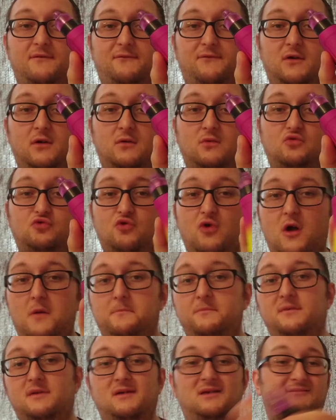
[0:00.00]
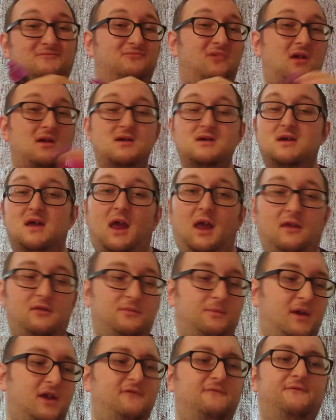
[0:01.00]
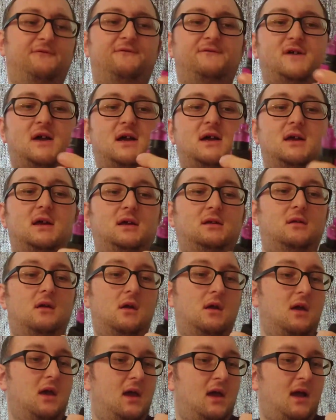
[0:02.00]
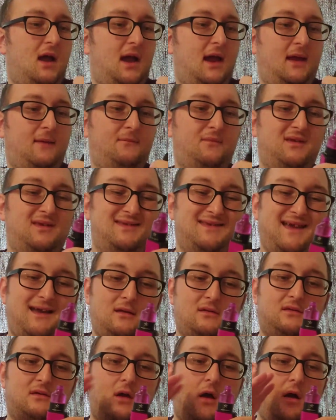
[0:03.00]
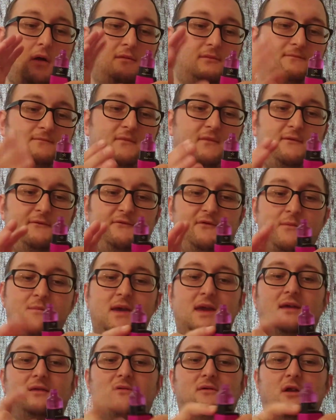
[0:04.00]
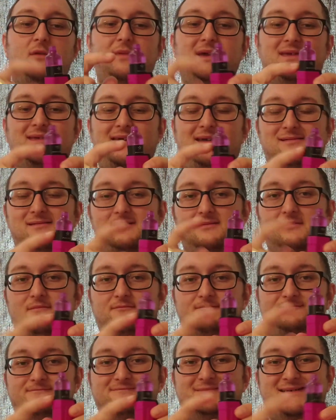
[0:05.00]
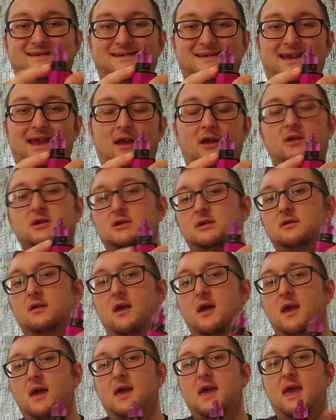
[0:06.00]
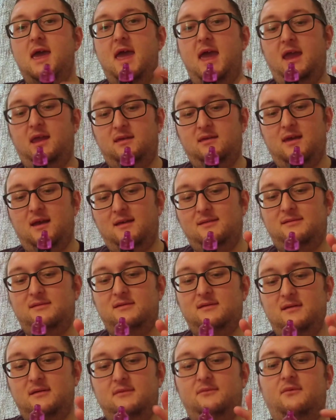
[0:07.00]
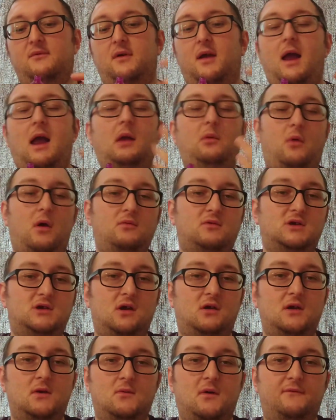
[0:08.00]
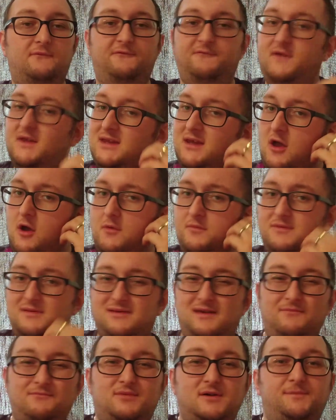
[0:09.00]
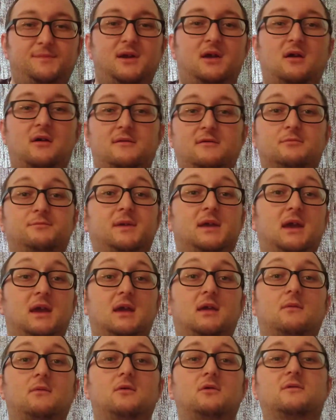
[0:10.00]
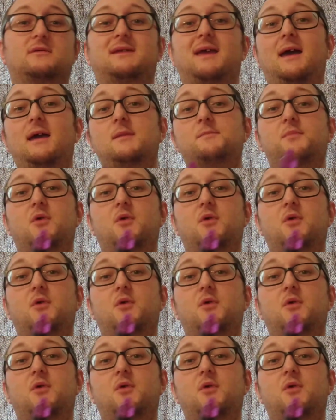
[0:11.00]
a few drops and it's been fine. Next con for me is going to be this connection. I won't show you on video simply because I'll be here all day,